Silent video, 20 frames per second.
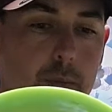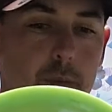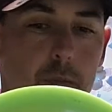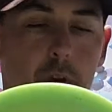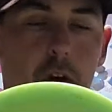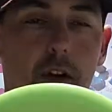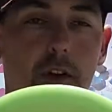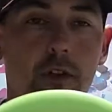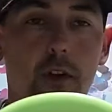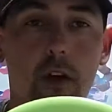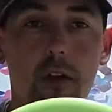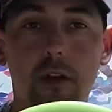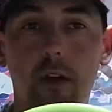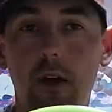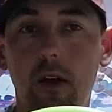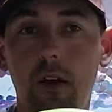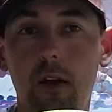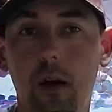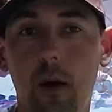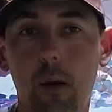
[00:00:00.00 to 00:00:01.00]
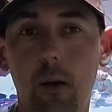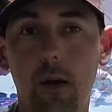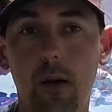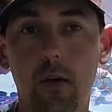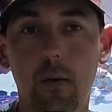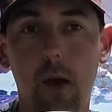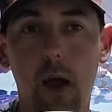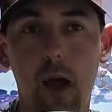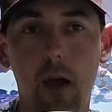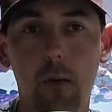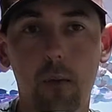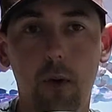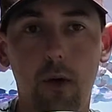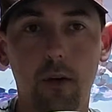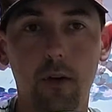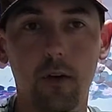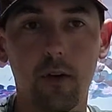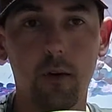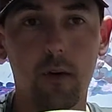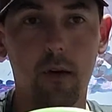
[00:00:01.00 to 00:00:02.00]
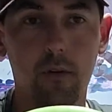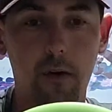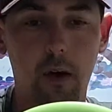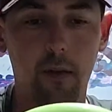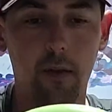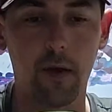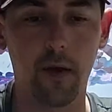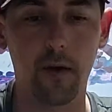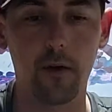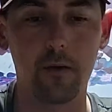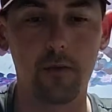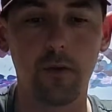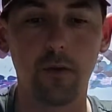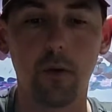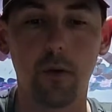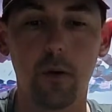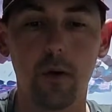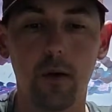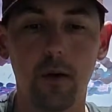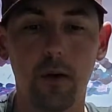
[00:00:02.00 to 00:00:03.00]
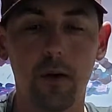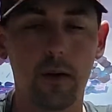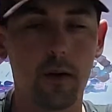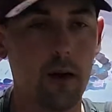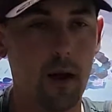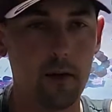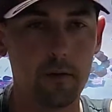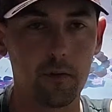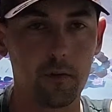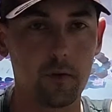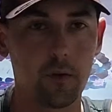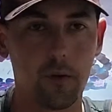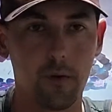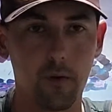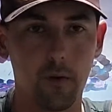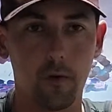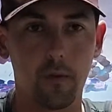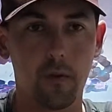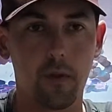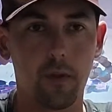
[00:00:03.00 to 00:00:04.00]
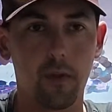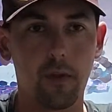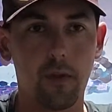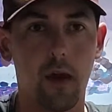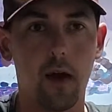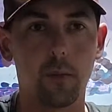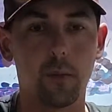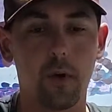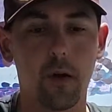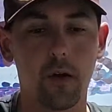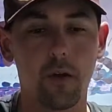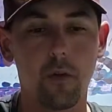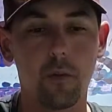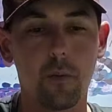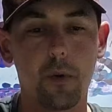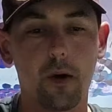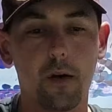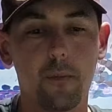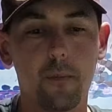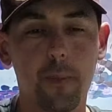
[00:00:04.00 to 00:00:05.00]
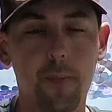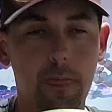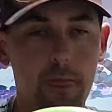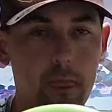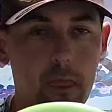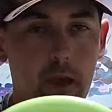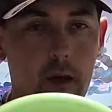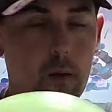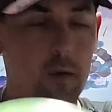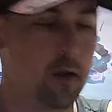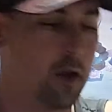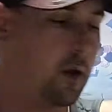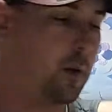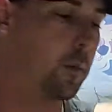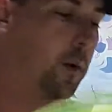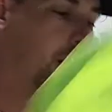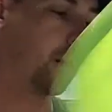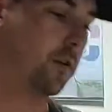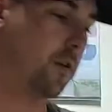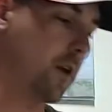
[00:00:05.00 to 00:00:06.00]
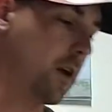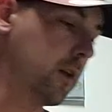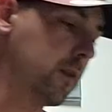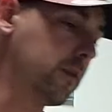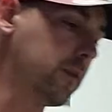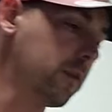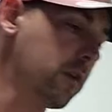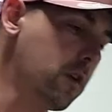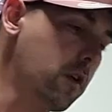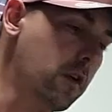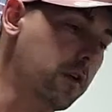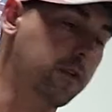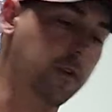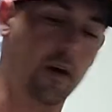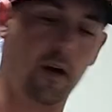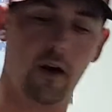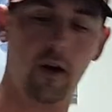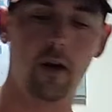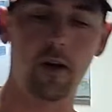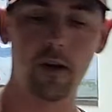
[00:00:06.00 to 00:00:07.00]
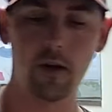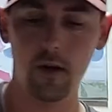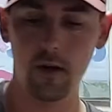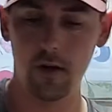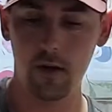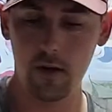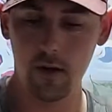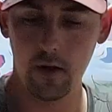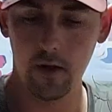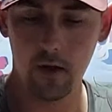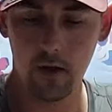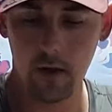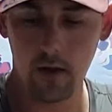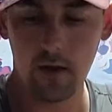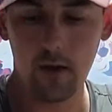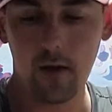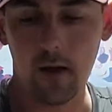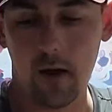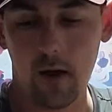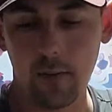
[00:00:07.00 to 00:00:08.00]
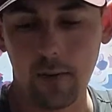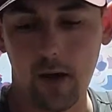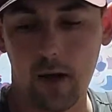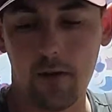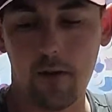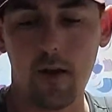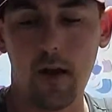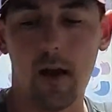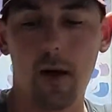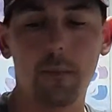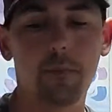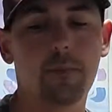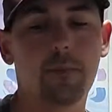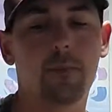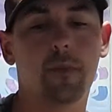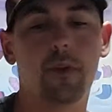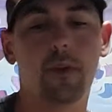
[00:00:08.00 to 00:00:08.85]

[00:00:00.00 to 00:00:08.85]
Very trusty into a headwind too. I found that out in Florida. I haven't really thrown this that much, but it works good so far. Next up,